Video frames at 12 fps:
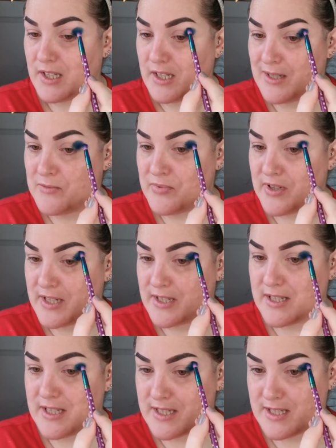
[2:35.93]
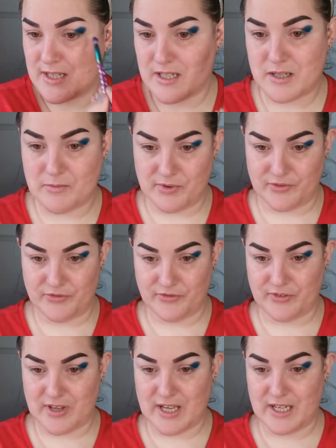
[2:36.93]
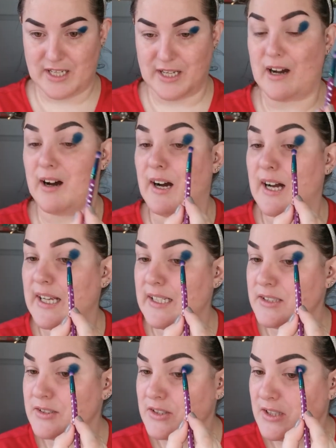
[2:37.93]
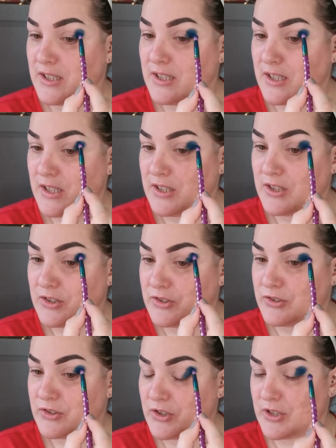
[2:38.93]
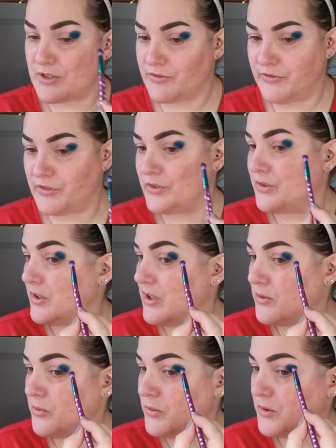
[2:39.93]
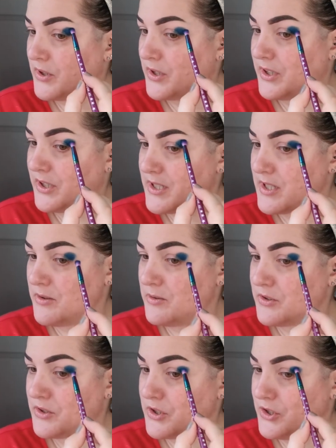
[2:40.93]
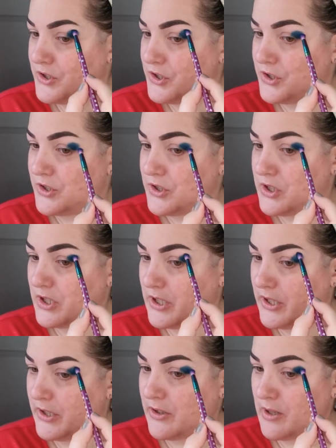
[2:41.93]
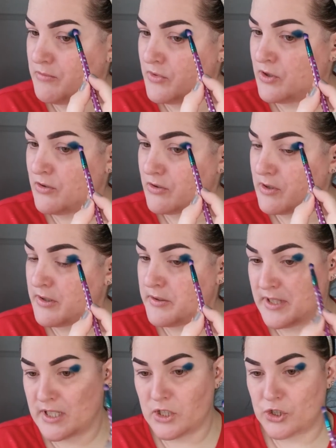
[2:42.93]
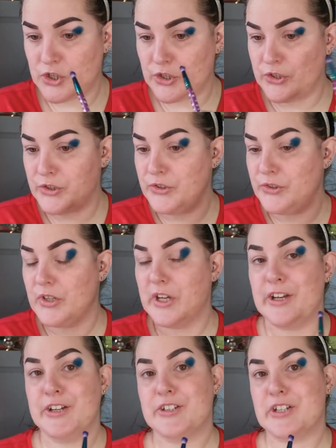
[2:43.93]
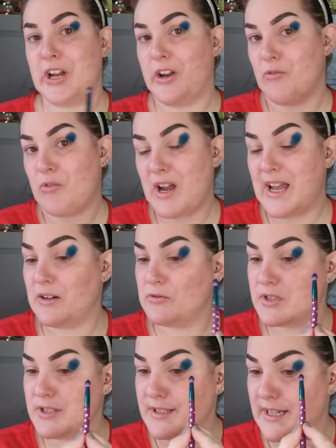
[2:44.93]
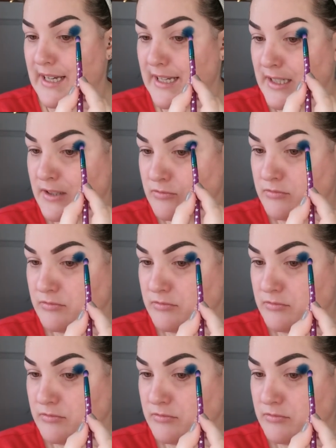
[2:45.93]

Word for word: I'm bringing this up fairly high, just for what it is I want to do. I'm not going to take it right out today.